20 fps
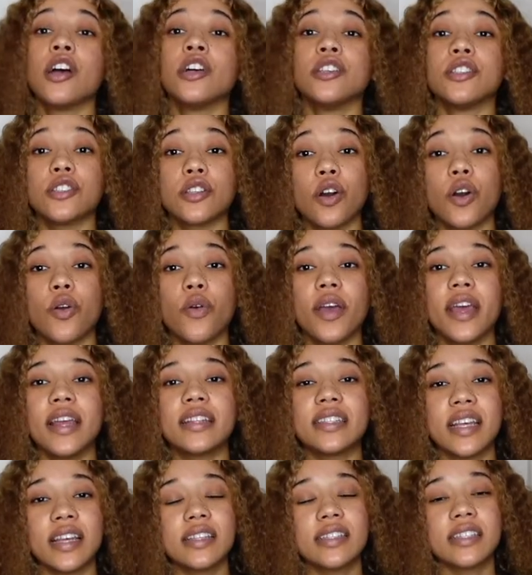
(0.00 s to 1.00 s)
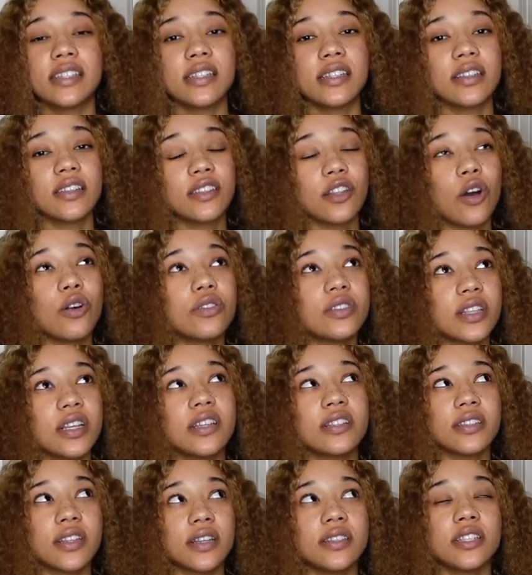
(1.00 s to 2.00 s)
So it tends to, those
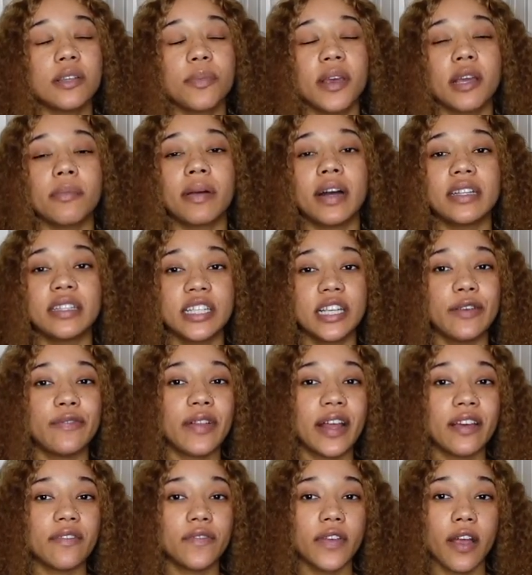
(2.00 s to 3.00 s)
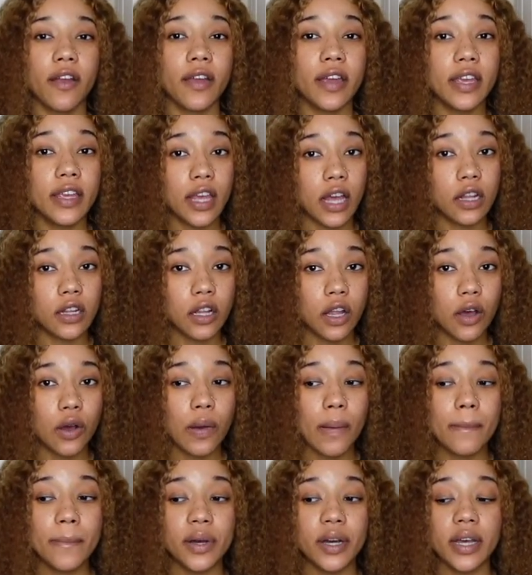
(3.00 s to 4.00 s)
things tend to make my teeth like very
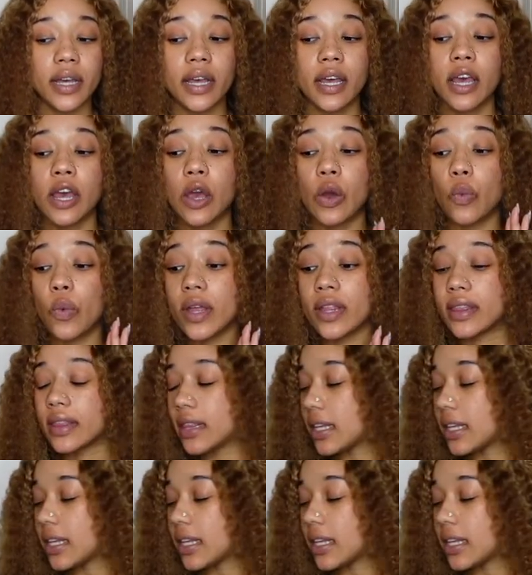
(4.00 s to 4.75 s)
yellow. But with